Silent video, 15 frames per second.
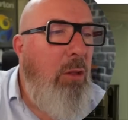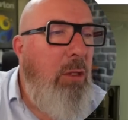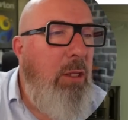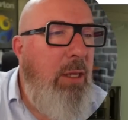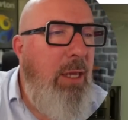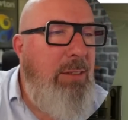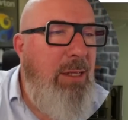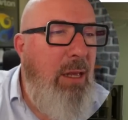
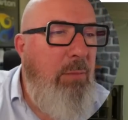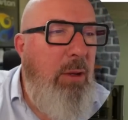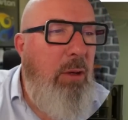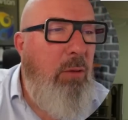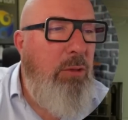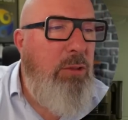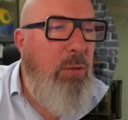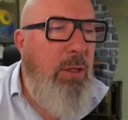Guess that'd be an
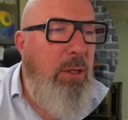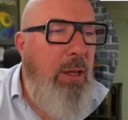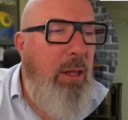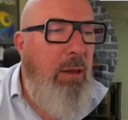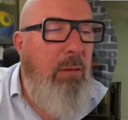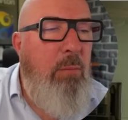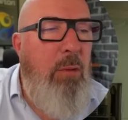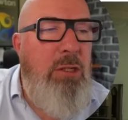ensuite in
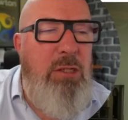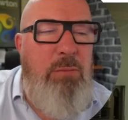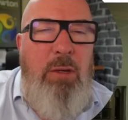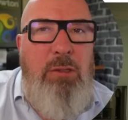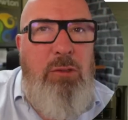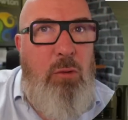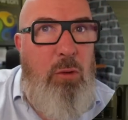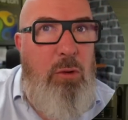there. Might just be a
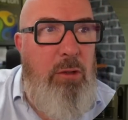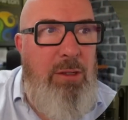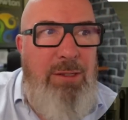toilet and